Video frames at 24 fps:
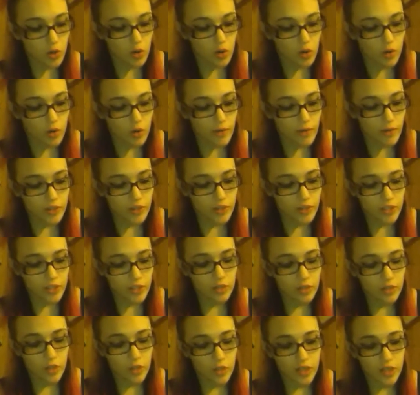First thing, when
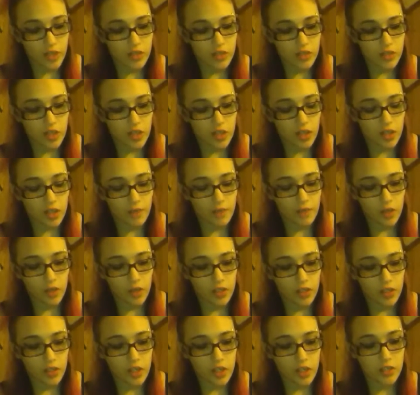I say that I fucking
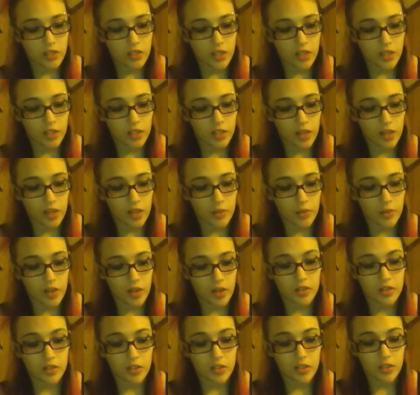hate Insane Clown
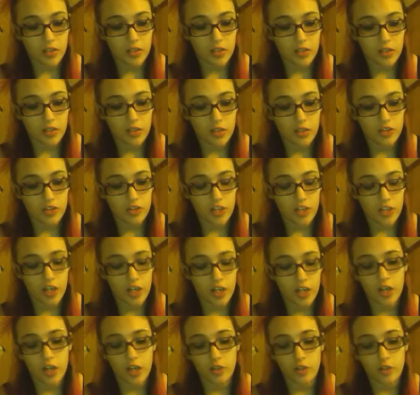Posse and shit, I
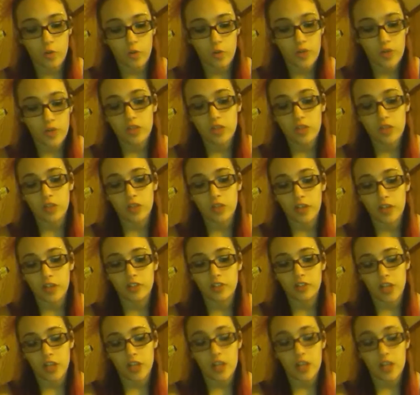don't mean that I actually
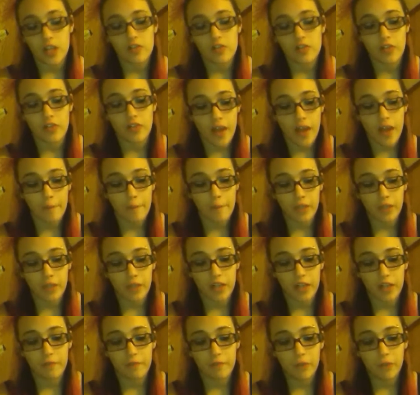hate them, like,
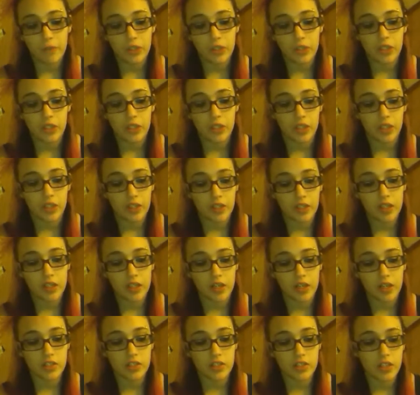fully, like, cannot
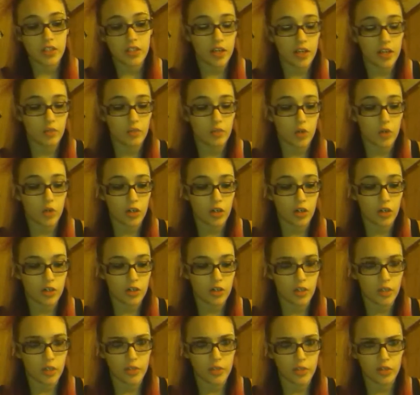stand, want to hurt them,
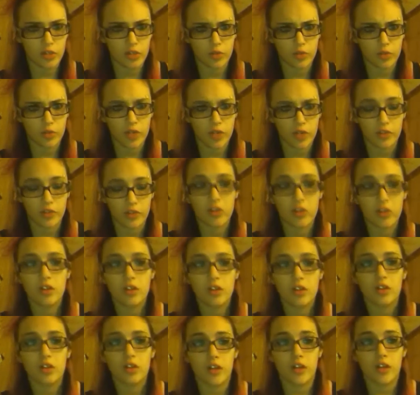kill them, whatever.
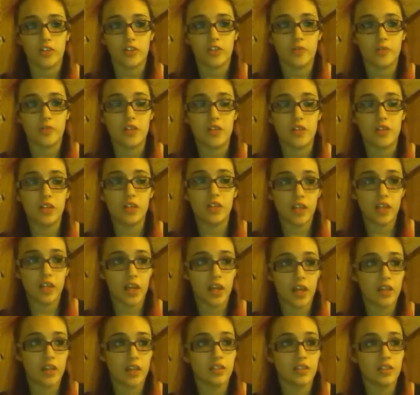I just mean that I can't
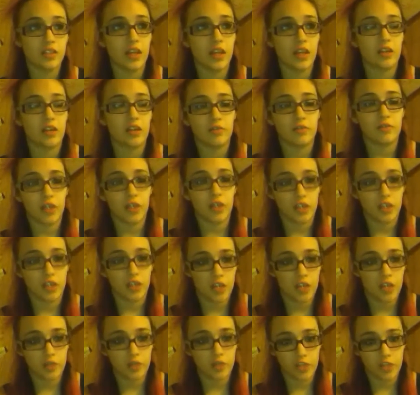stand and fucking hate what
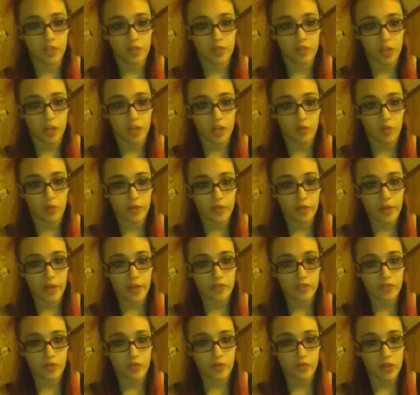they've become over the past few
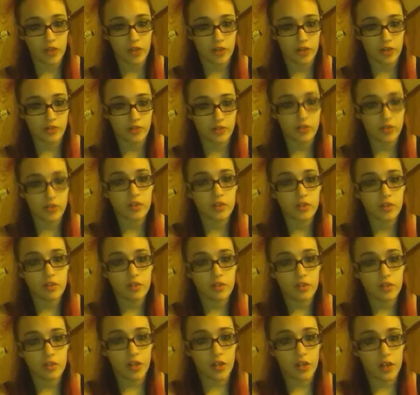years,
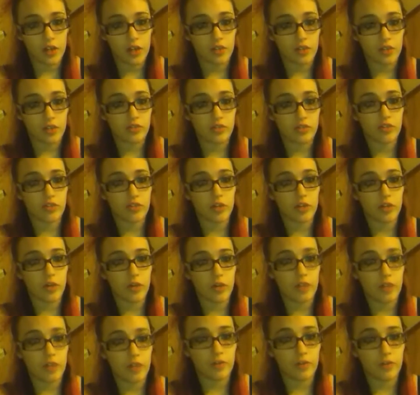and how they've strayed away
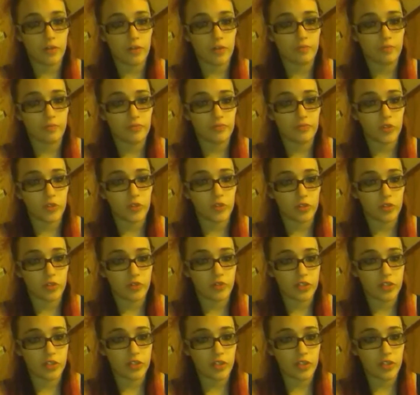from those of us
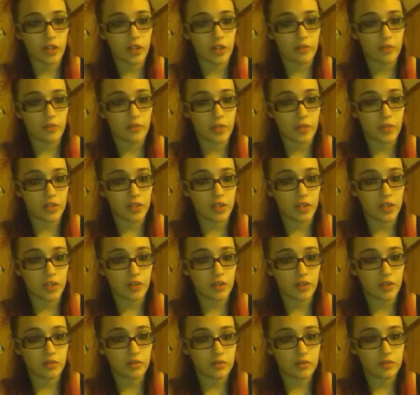that have been there,
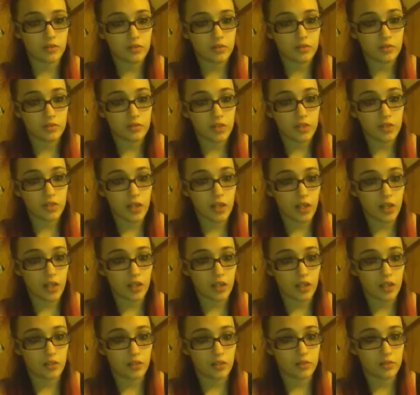
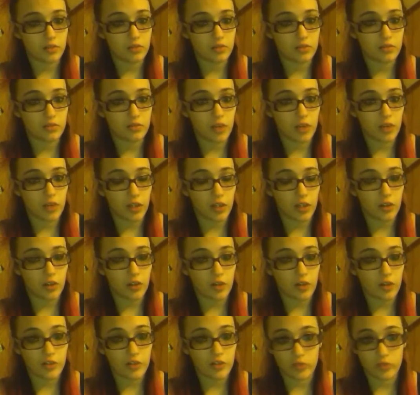and fucking all of
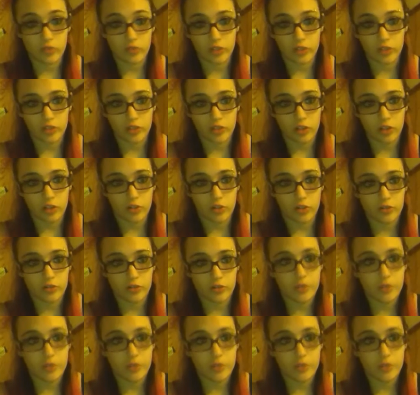us real juggalos.